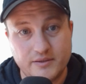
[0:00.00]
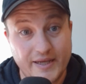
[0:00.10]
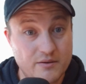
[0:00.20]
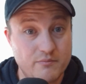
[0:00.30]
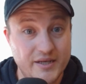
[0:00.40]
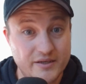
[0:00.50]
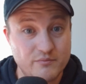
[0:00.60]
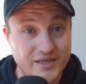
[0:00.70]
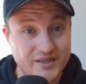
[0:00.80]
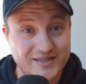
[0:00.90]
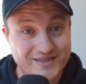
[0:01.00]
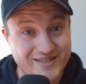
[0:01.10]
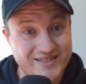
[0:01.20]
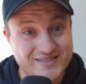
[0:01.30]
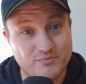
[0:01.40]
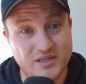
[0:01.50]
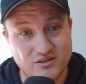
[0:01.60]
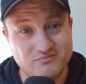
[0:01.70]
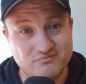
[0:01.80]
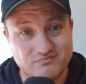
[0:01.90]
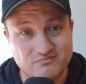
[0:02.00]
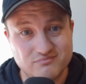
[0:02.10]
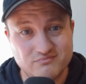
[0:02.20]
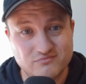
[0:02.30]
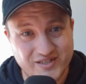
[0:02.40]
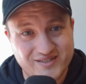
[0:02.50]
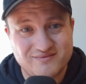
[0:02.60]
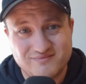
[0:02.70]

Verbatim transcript: And men admitting that they need some help, right?